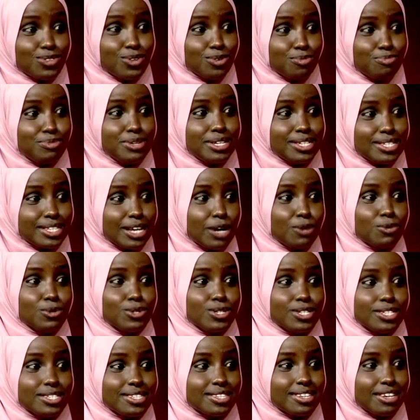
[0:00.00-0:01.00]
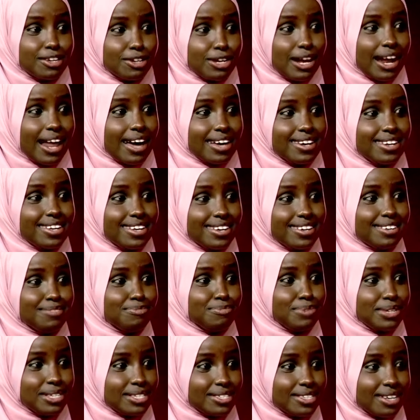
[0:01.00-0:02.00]
so pizza was
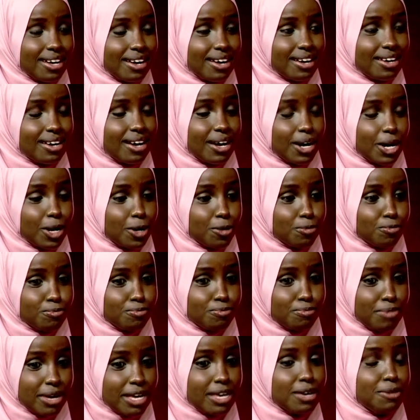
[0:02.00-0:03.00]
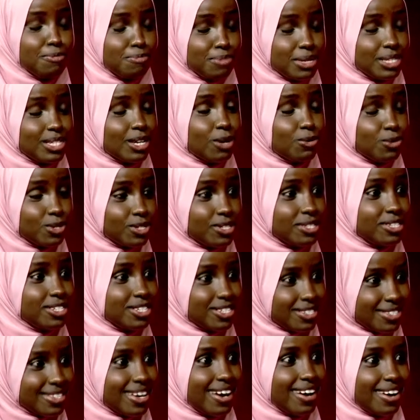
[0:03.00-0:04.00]
learning pizza, um, making pizza how was
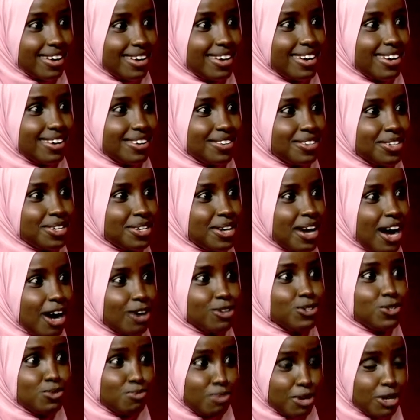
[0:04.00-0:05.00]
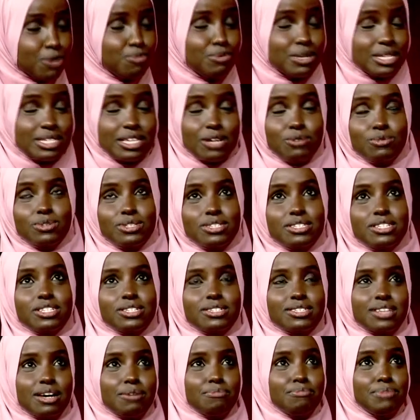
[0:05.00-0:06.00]
just pizza. Uh, yeah, mm -hmm. how to make pizza was
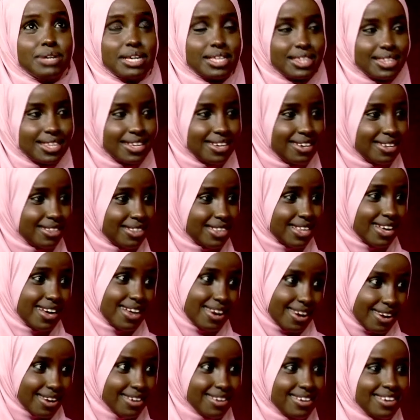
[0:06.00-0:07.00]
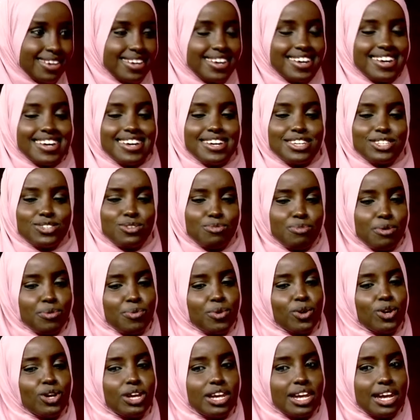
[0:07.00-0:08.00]
just a big thing then. So
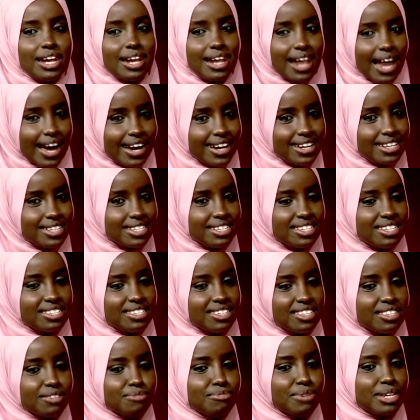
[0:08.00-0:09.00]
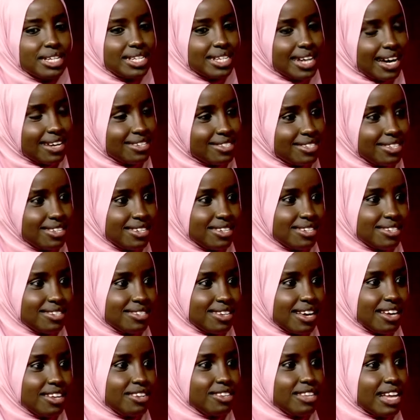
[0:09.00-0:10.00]
people liked it and the
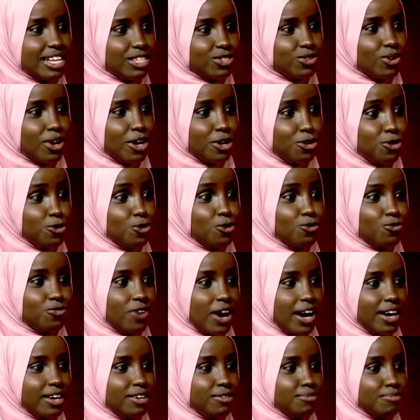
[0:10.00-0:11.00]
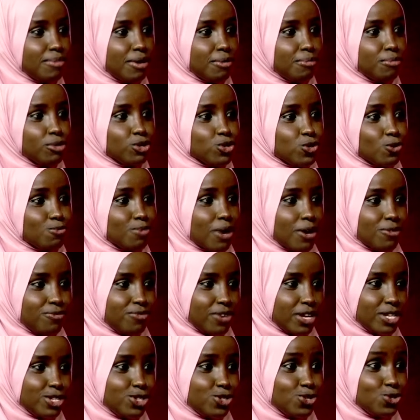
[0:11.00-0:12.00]
mandazis, and that's why you'll find most of my
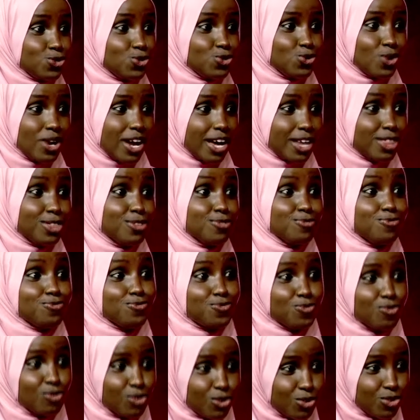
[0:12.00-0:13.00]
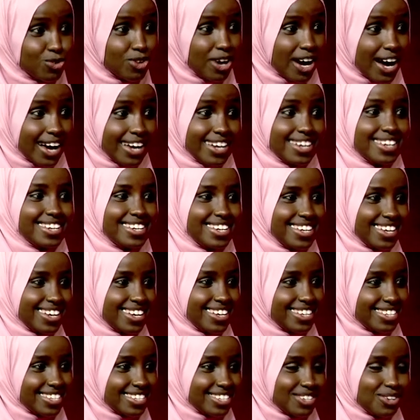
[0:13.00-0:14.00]
friends used to like the food I
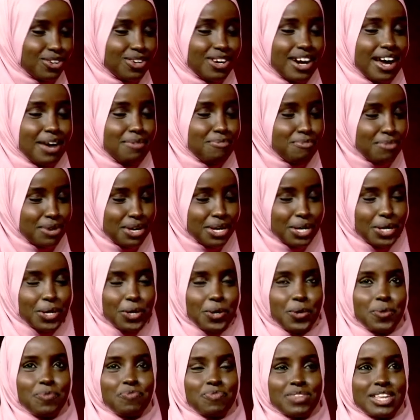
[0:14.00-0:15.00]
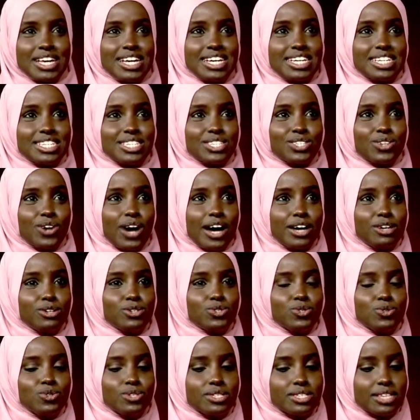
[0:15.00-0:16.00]
create or I make. So I
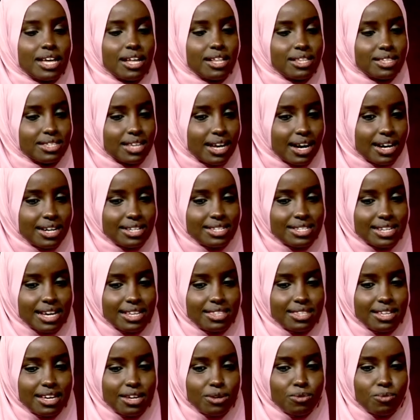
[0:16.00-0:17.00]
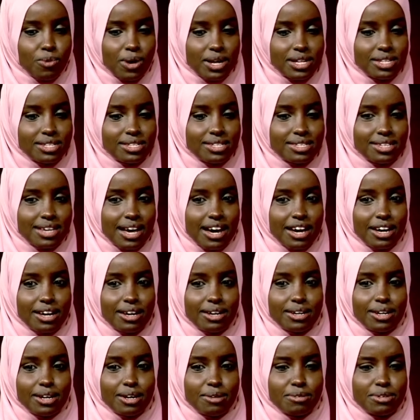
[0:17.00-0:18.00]
used to sell that, and then once I
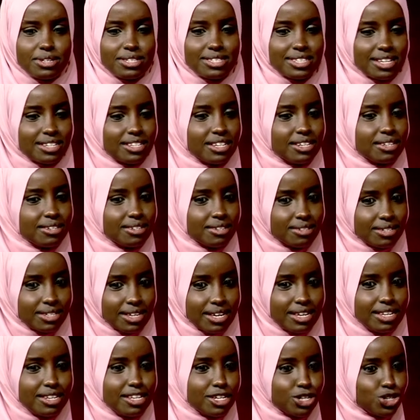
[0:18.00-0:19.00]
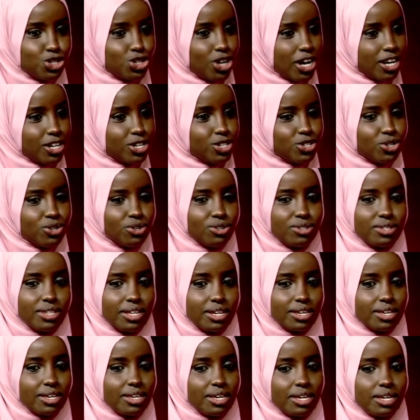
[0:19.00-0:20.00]
uh, started gaining traction,
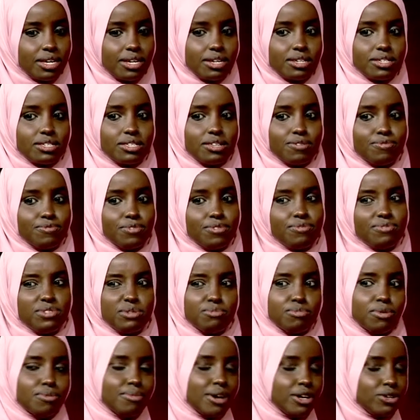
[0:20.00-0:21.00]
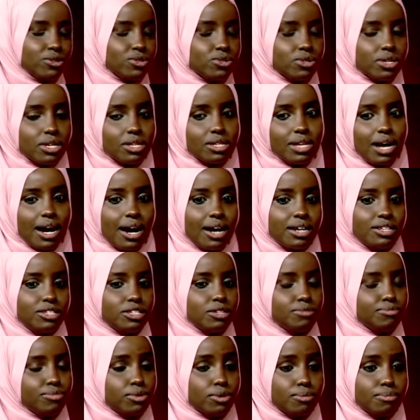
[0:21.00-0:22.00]
the cakes, the 50 bob, I used to get the
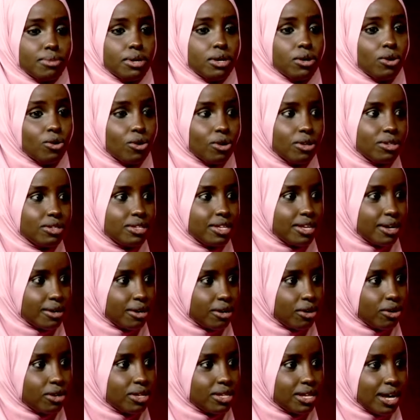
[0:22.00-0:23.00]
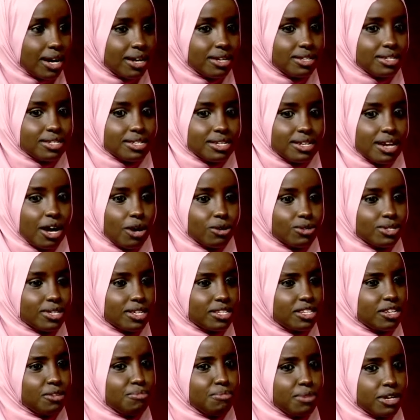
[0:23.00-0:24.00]
100 bob, all the all that now
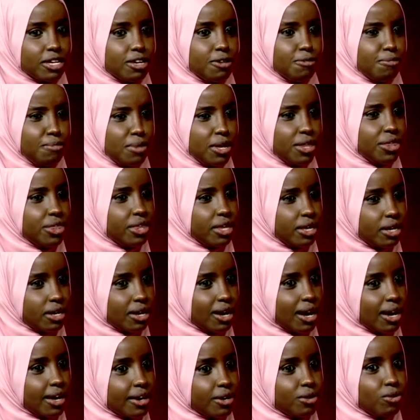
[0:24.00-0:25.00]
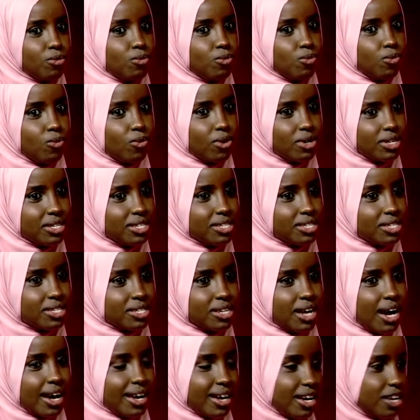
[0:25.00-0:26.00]
started making me think like, what
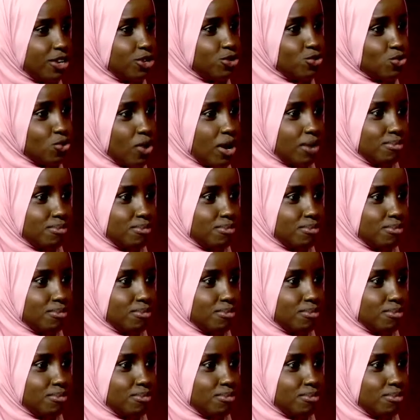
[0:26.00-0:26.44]
I can do